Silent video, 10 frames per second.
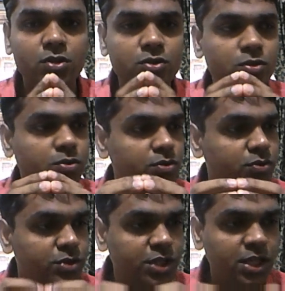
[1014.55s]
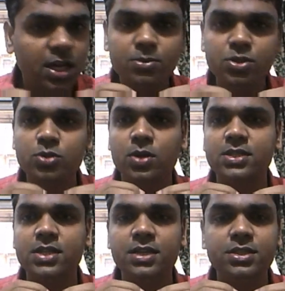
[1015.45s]
So she comes to
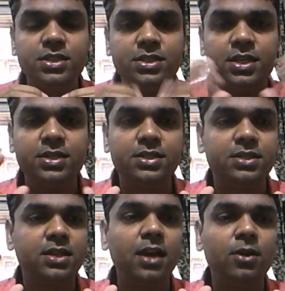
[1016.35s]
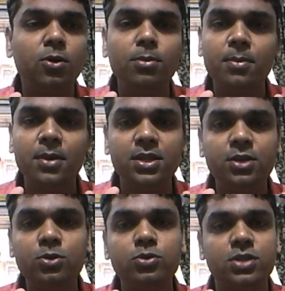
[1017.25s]
us and she says, can homeopathy
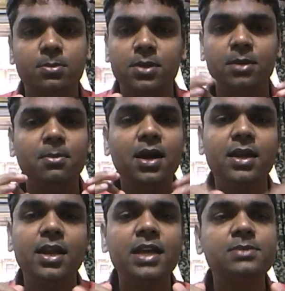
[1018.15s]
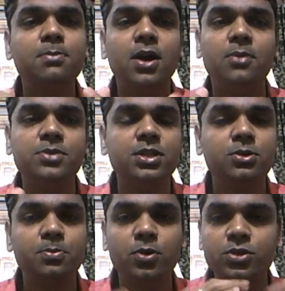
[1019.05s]
do something? My next biopsy
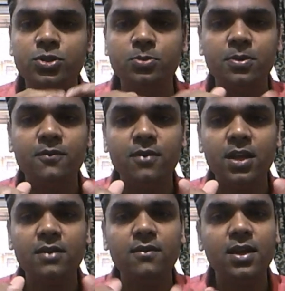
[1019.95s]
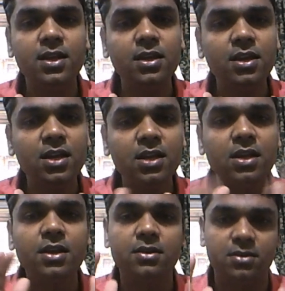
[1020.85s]
report will be very, very
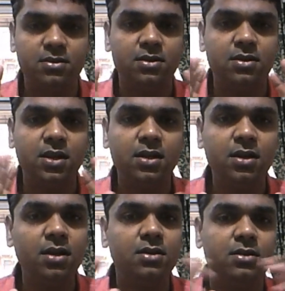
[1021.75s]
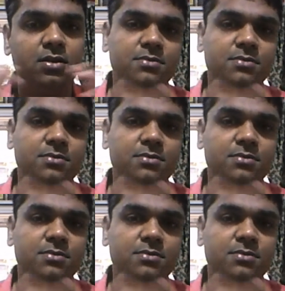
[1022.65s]
clean and clear.